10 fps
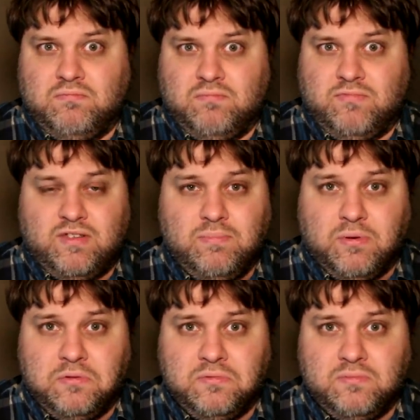
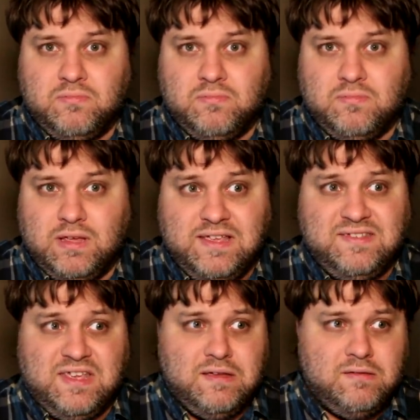Simple,
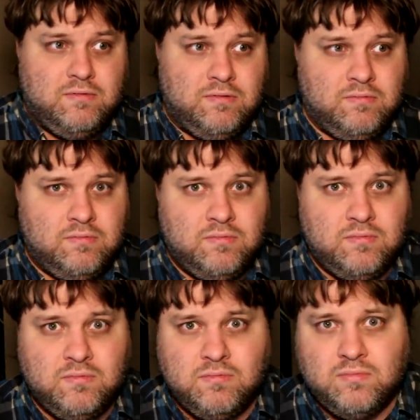easy.
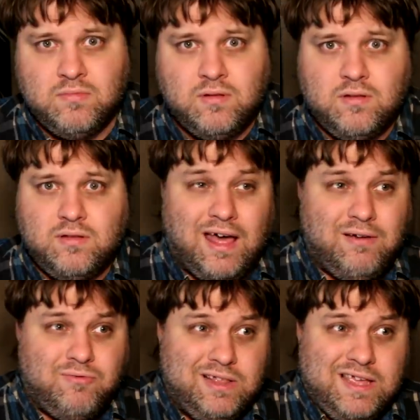
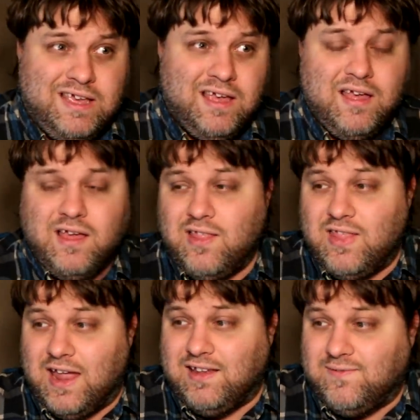Not really
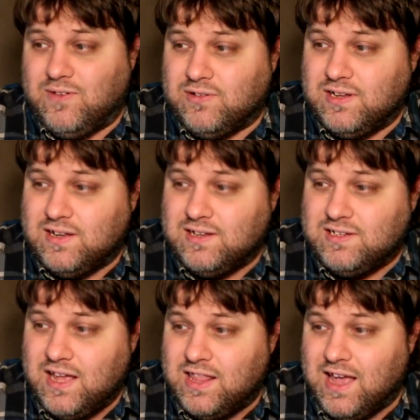that difficult to
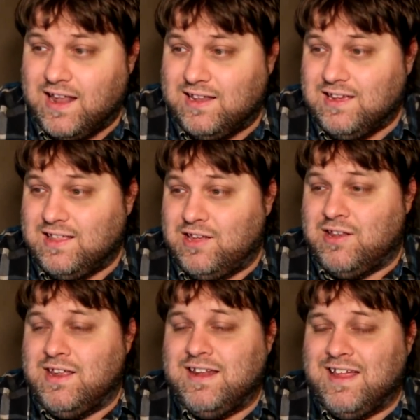contain. The idea that you
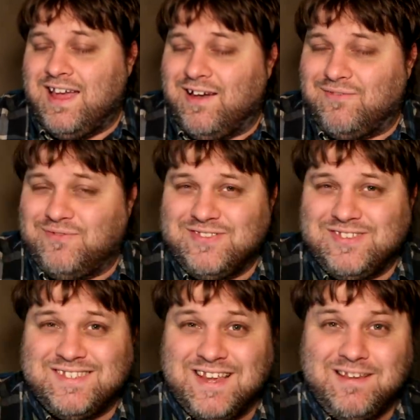need to have
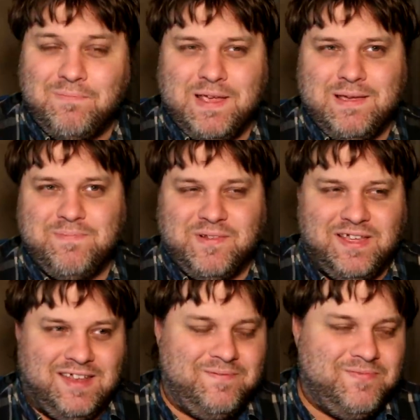send people
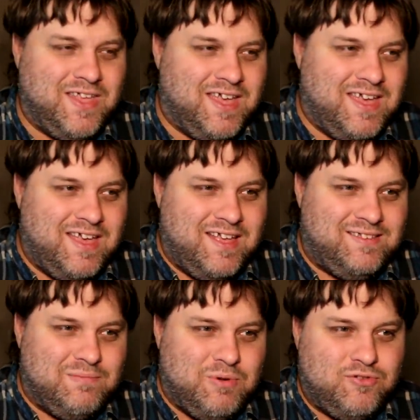in is
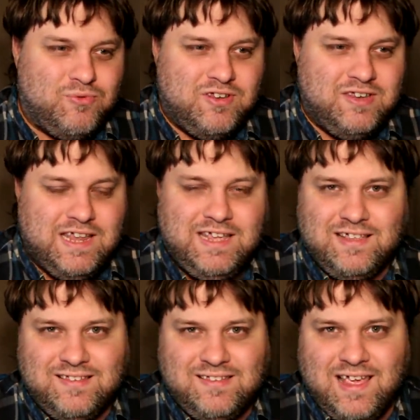the most
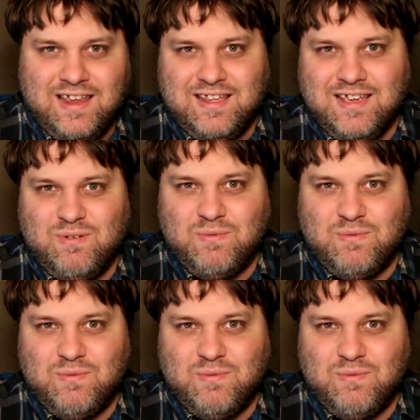ridiculous idea I've ever